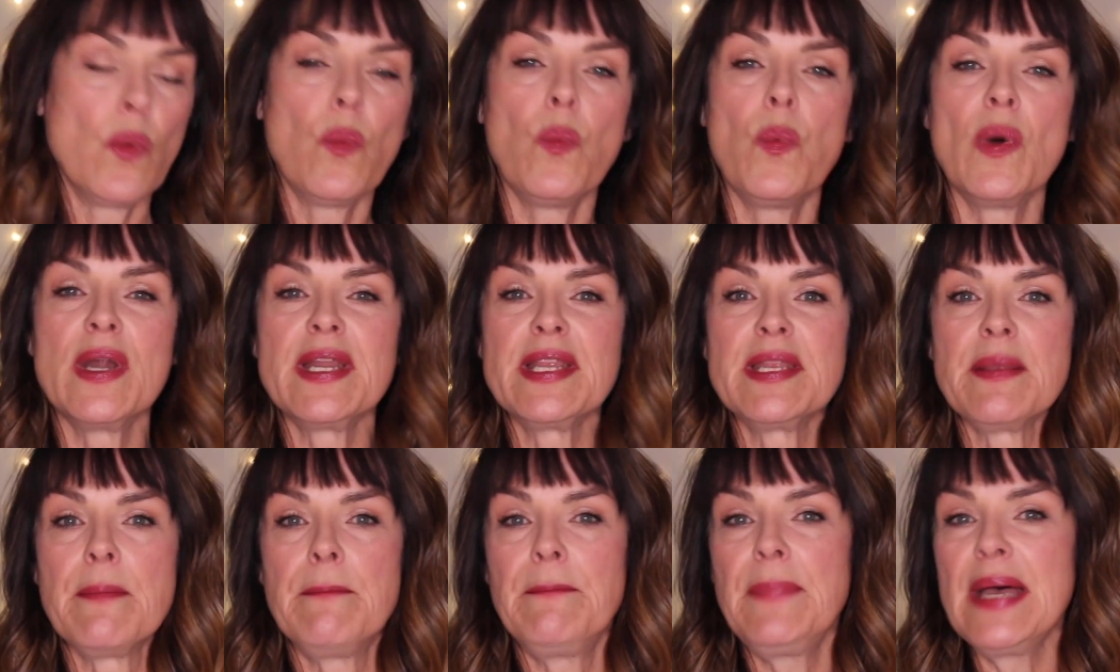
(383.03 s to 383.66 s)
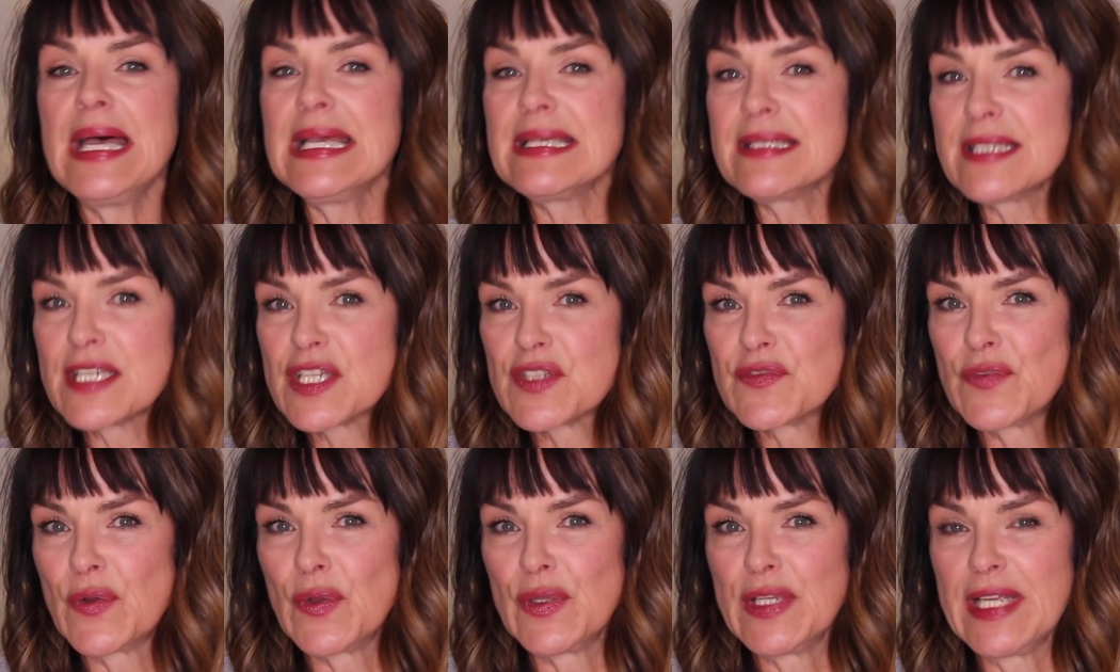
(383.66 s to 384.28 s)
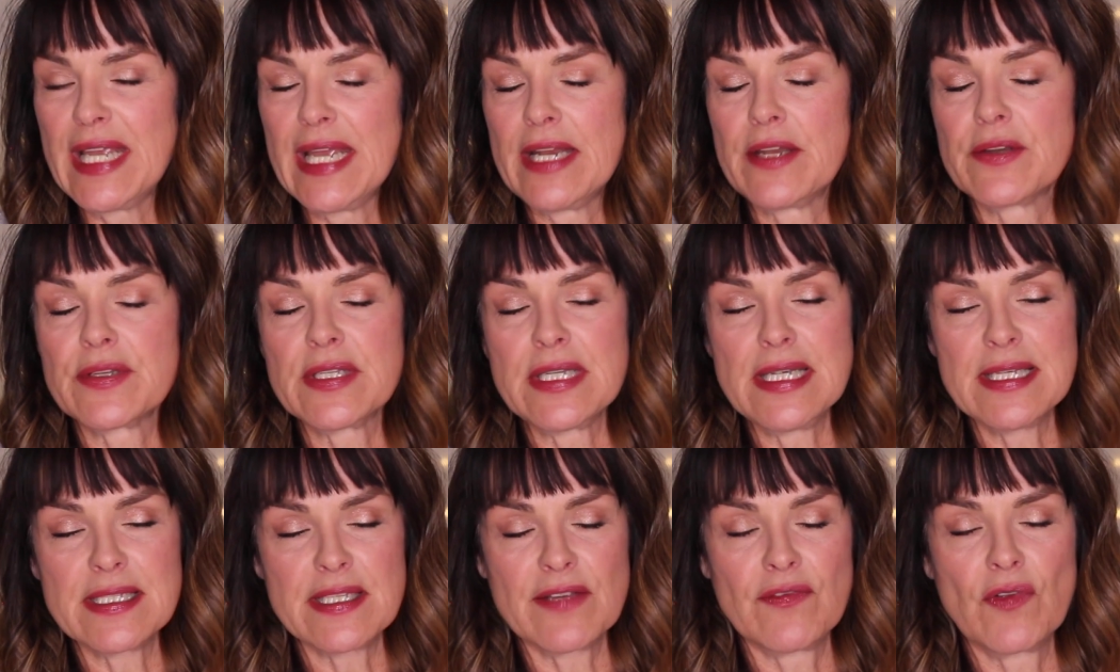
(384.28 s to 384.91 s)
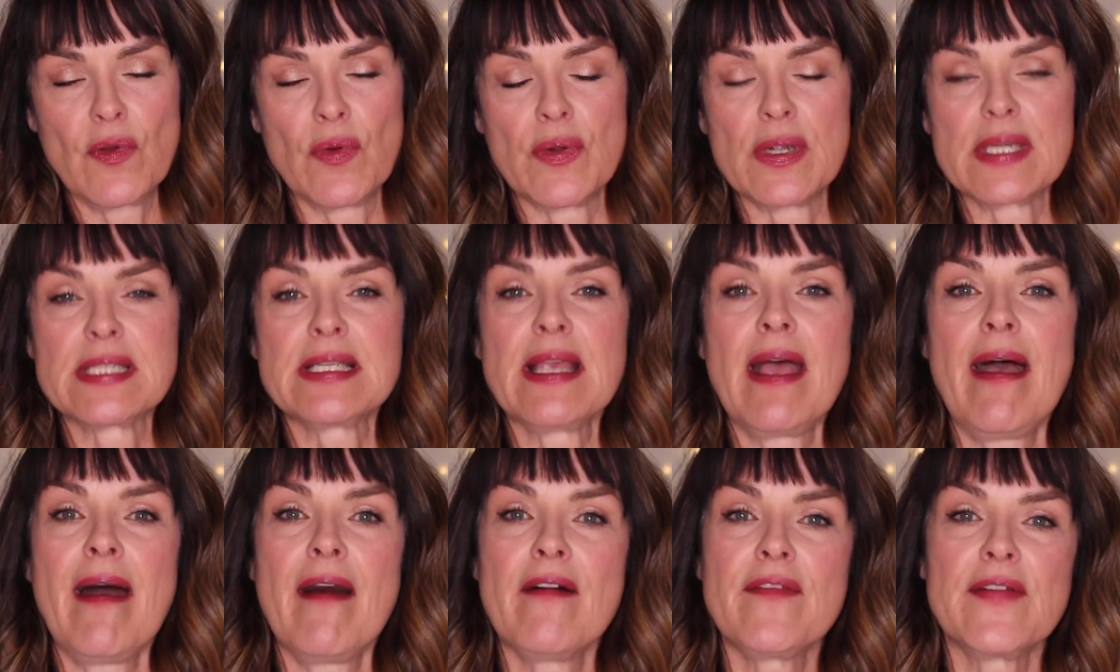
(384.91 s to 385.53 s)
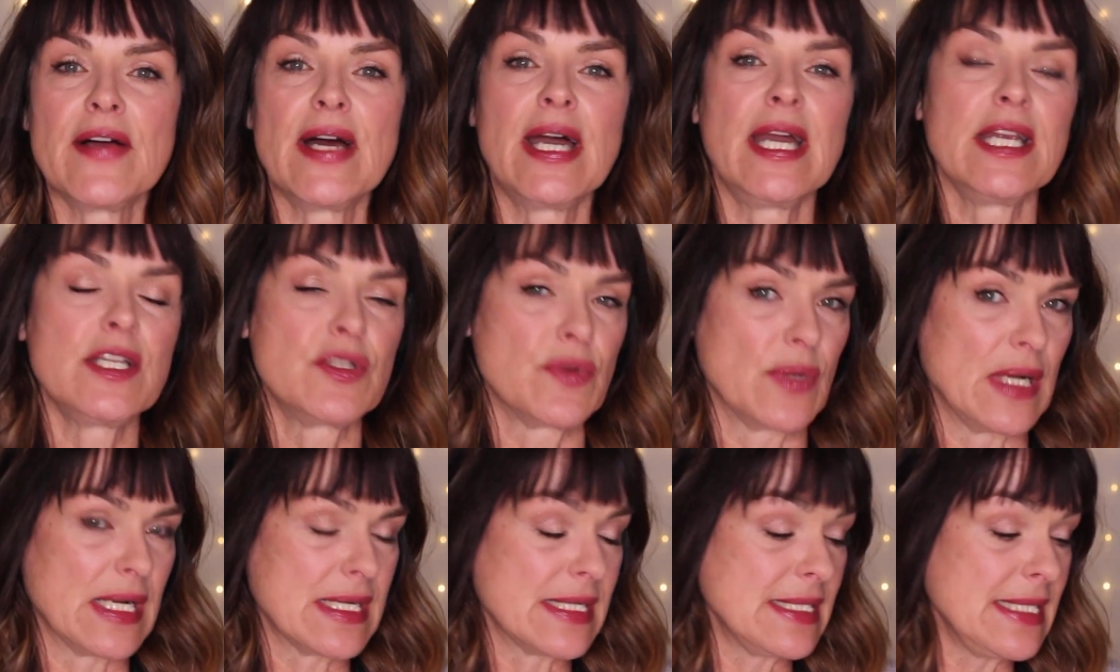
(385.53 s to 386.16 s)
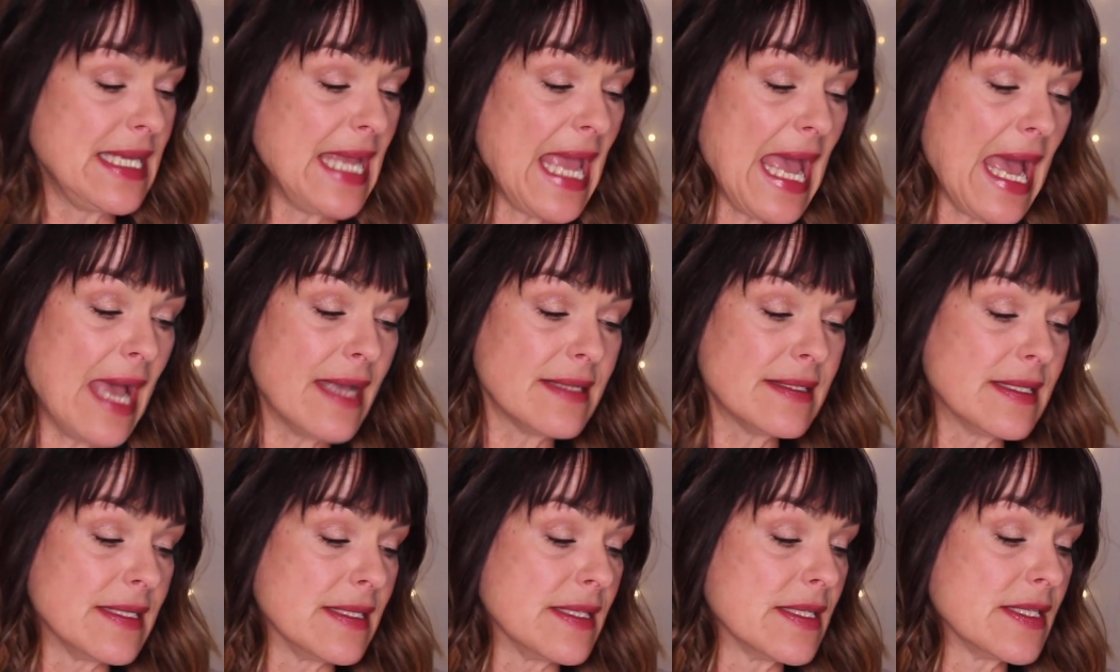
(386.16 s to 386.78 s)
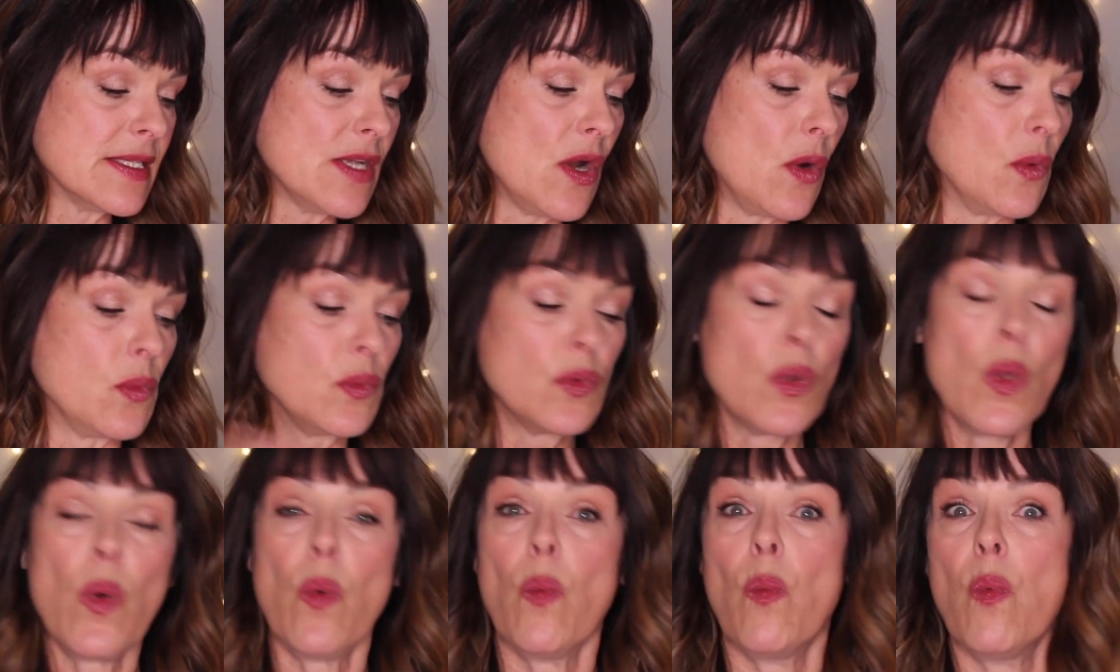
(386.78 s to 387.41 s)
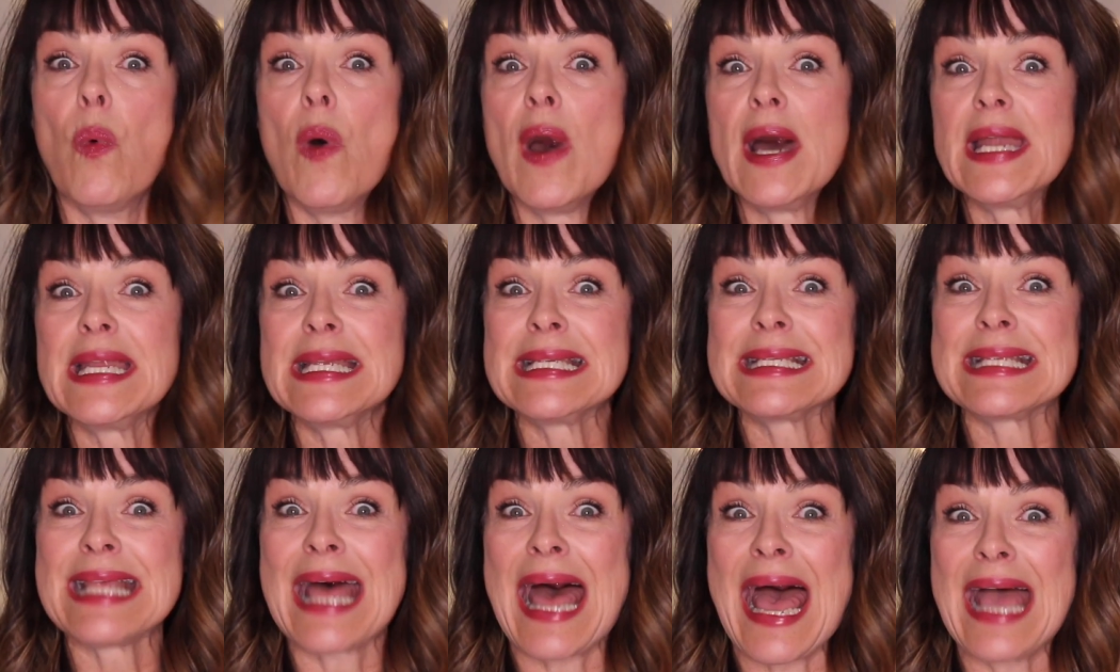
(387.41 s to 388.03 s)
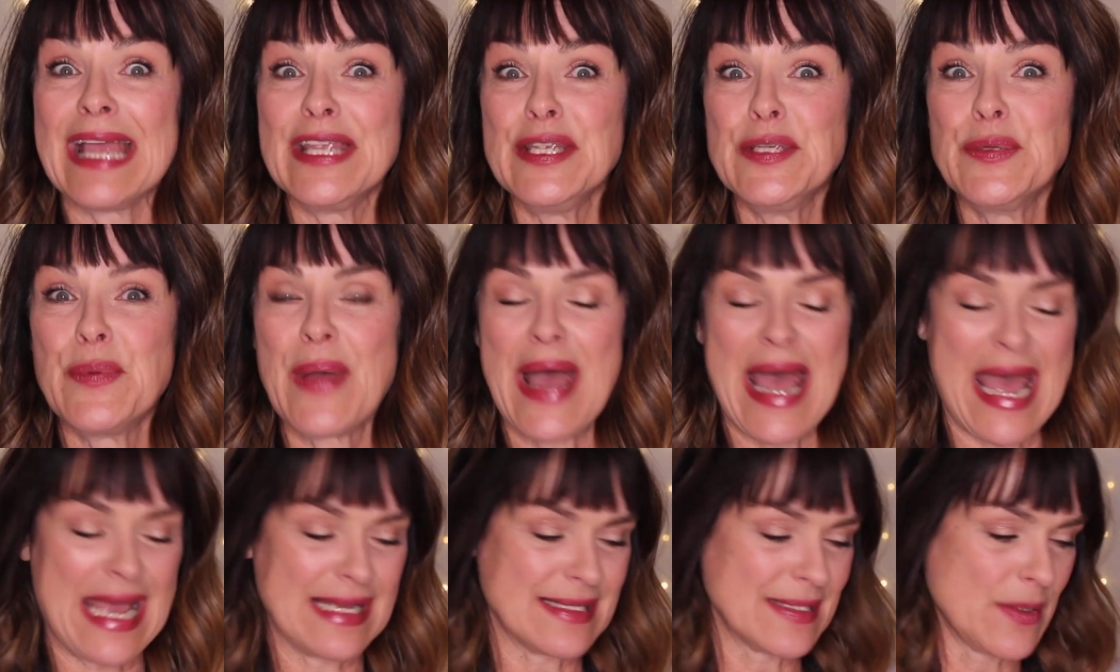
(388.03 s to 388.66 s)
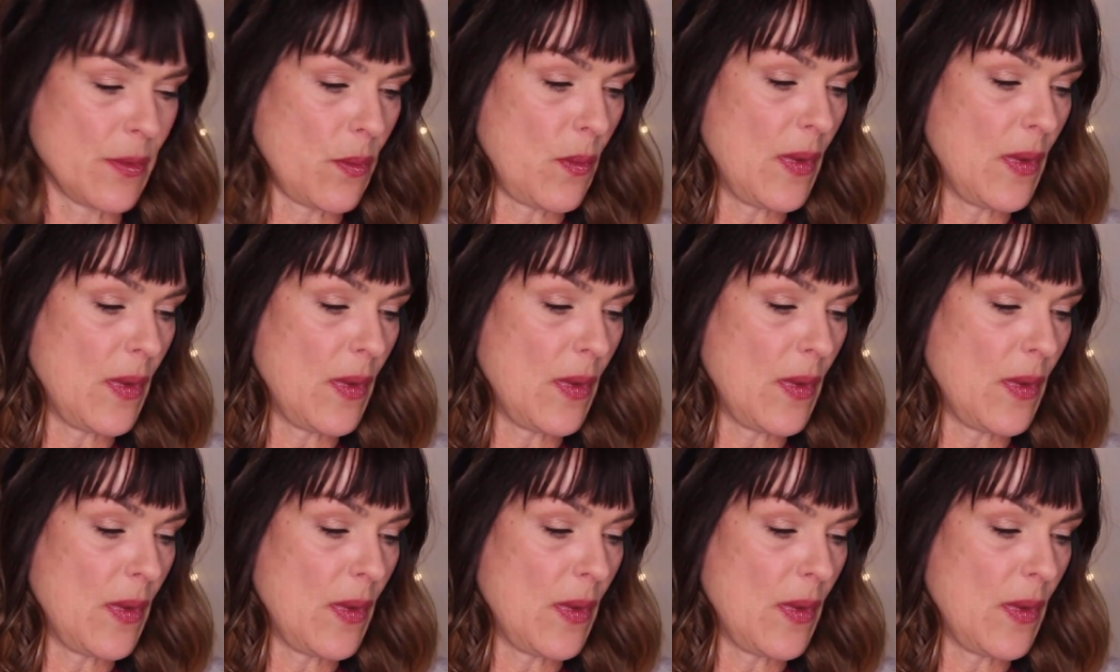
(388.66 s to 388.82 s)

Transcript: One of the best exfoliators is, of course, alpha hydroxy acid. So, what is that, you ask?